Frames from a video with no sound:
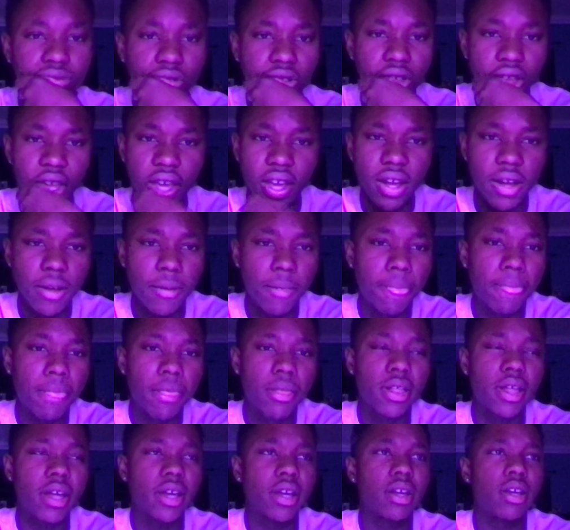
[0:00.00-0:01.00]
yeah,
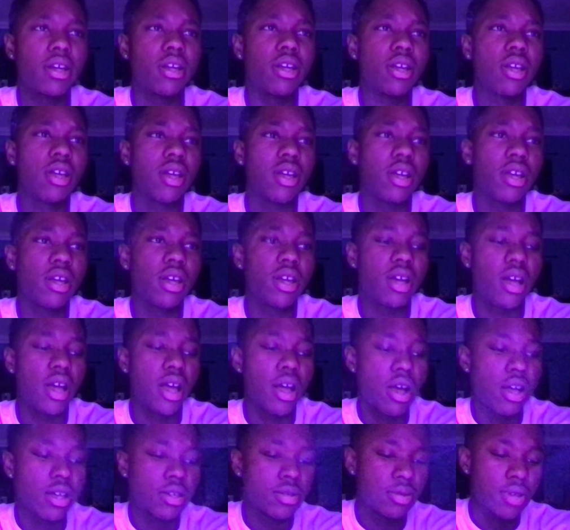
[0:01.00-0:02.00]
like
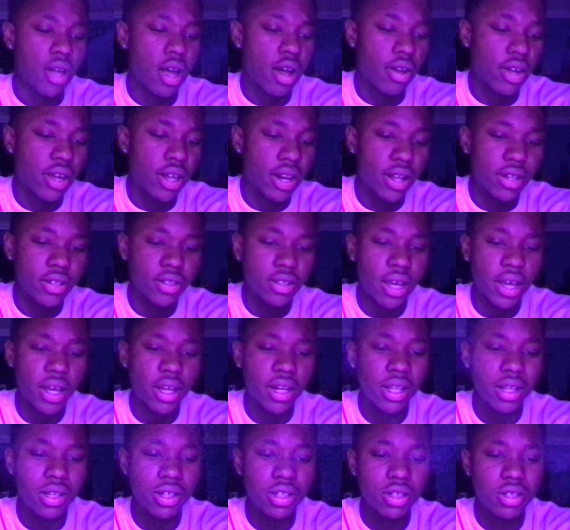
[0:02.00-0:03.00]
so I'll get
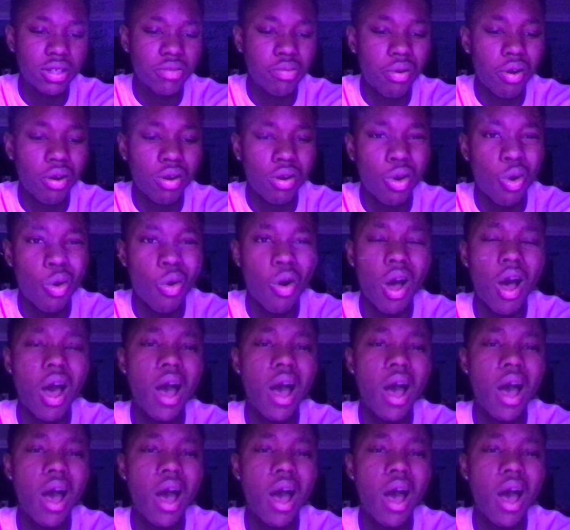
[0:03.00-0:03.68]
anxiety just about go.